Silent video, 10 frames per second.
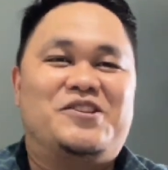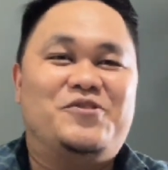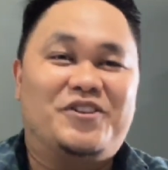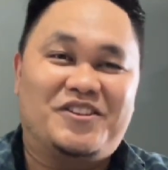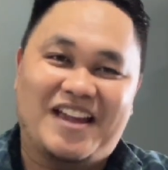You
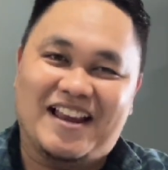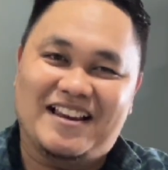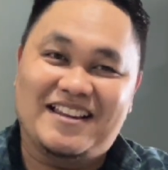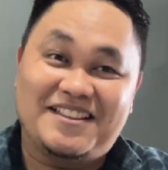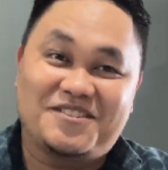want to get a
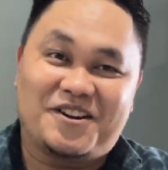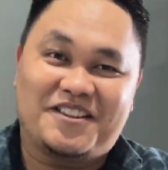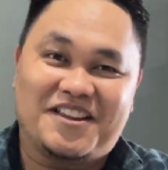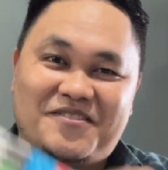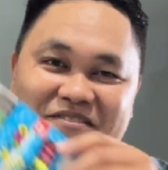little
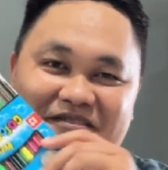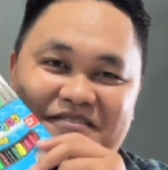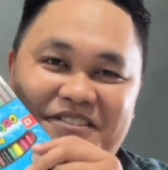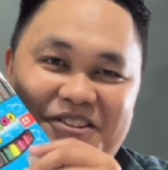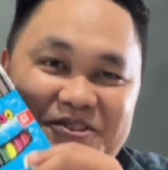creative.
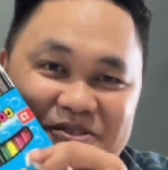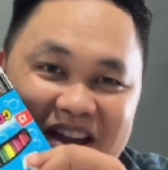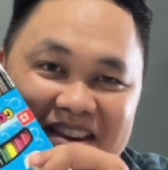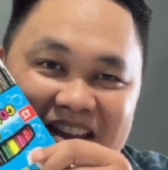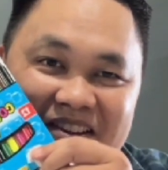You
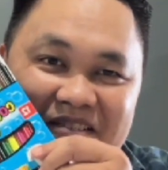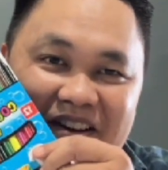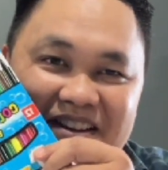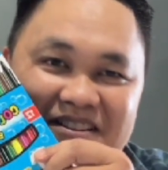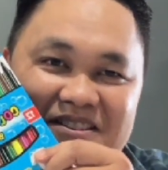can
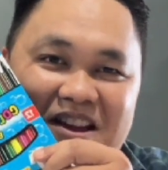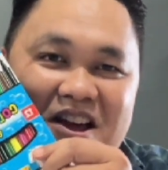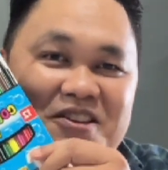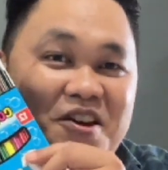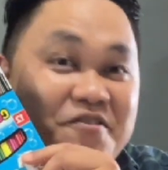decorate
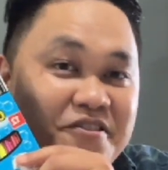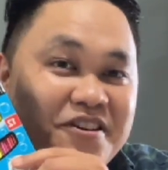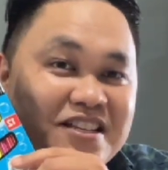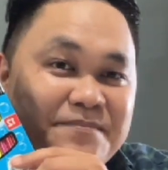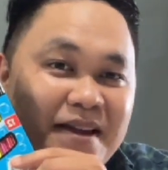your food
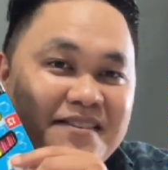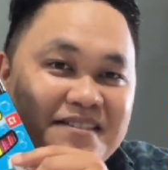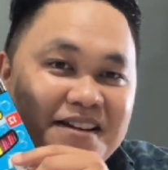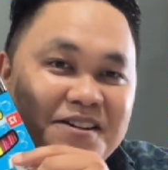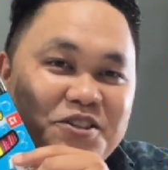
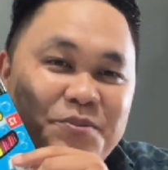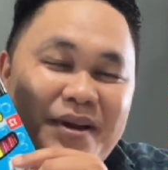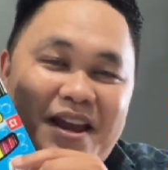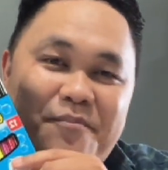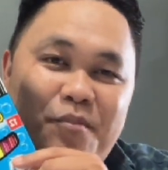dispenser to
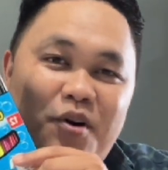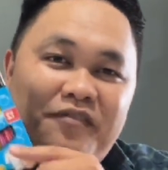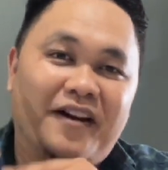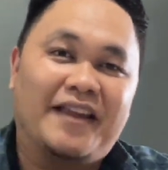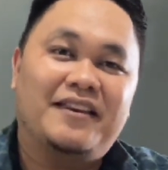make it more
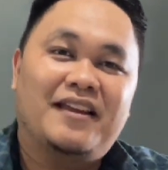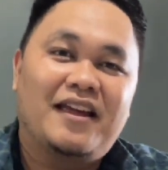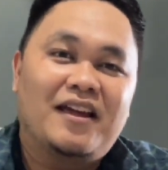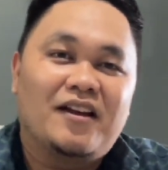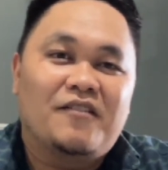fun
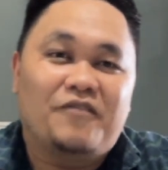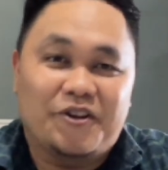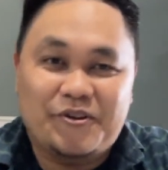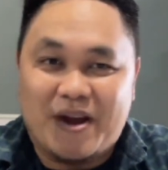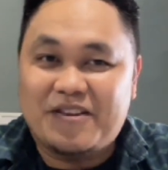for
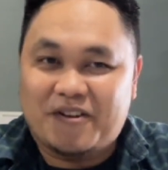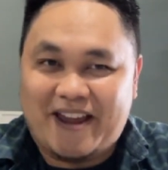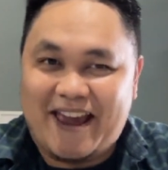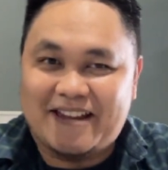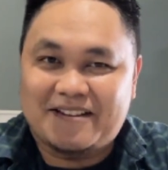you and your
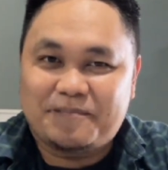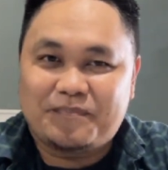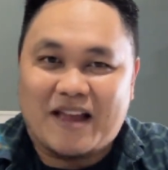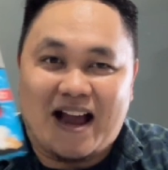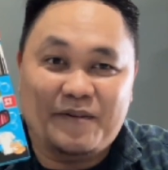cat.
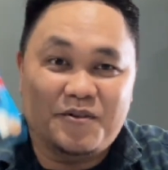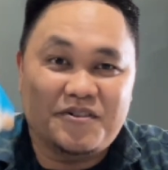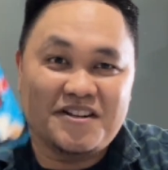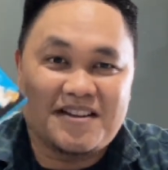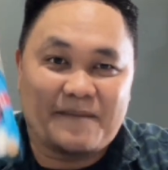I'm
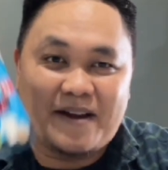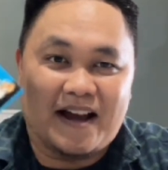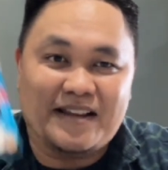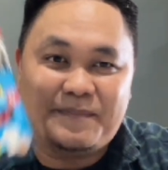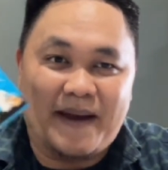using some
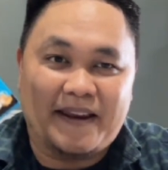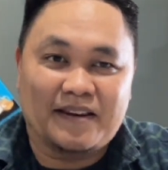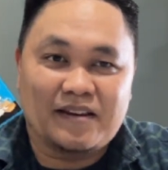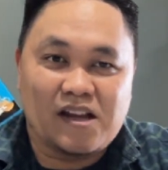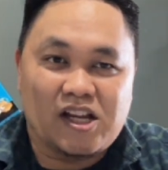color pen,
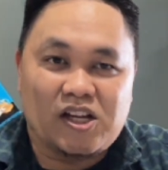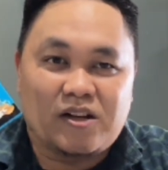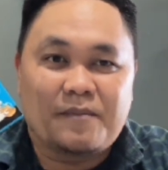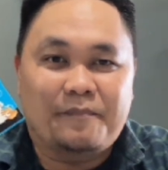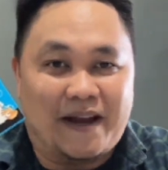
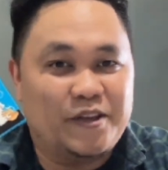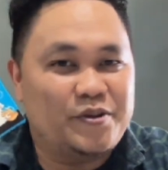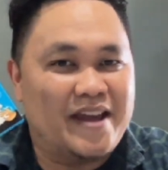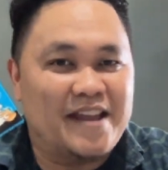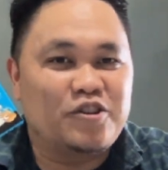but you
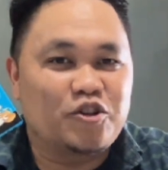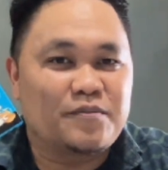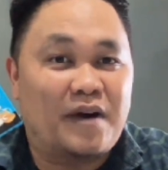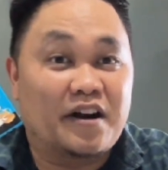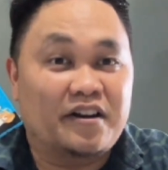can use
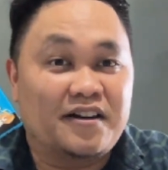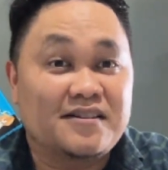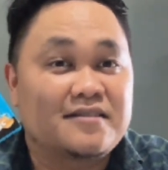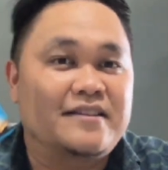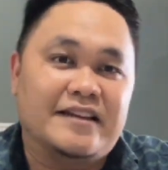
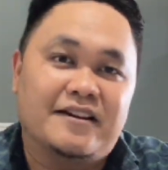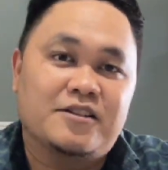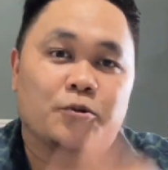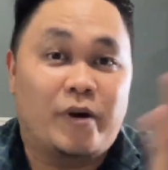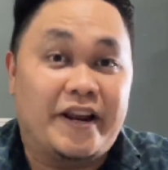markers,
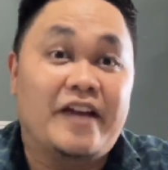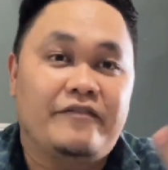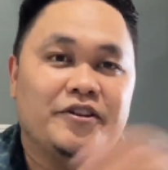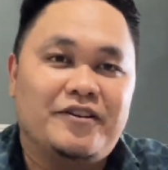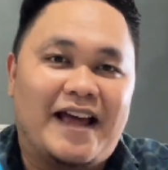stickers, whatever
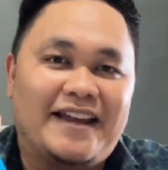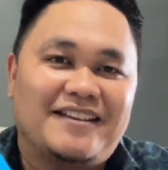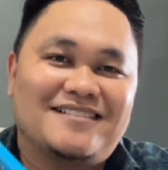you like.